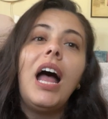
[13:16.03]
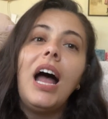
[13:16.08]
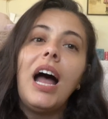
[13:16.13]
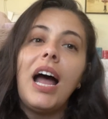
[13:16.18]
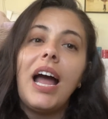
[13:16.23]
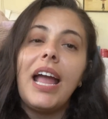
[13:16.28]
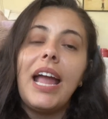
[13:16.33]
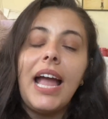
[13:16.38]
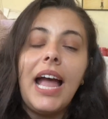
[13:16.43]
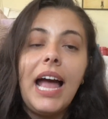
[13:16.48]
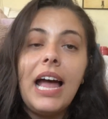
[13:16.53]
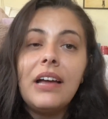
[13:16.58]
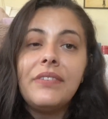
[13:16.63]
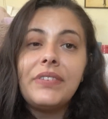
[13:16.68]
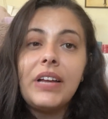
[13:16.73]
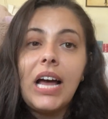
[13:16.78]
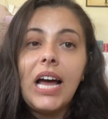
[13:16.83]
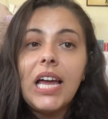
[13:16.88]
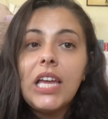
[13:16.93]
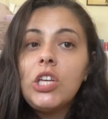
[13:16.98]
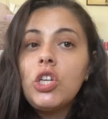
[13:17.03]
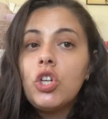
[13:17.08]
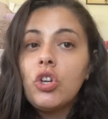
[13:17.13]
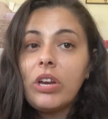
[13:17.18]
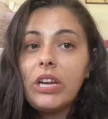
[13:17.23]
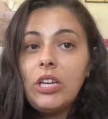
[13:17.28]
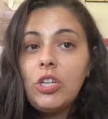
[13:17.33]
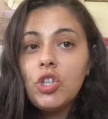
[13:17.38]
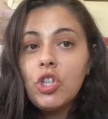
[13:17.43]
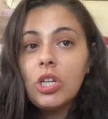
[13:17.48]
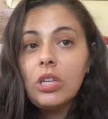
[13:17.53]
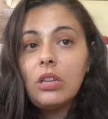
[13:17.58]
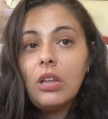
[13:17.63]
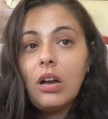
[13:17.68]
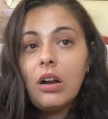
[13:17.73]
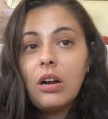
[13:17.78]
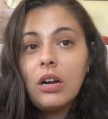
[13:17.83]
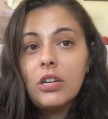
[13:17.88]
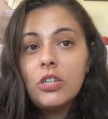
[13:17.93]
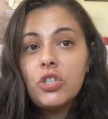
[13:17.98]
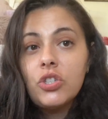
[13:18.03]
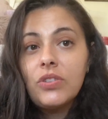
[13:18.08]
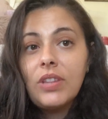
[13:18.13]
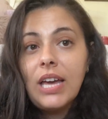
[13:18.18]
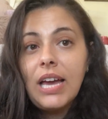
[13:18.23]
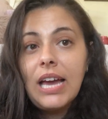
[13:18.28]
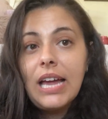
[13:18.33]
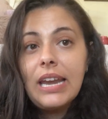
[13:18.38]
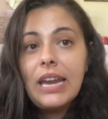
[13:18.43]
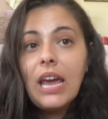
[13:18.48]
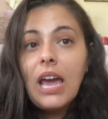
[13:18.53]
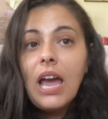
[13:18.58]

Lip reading: I have a hydrangea large that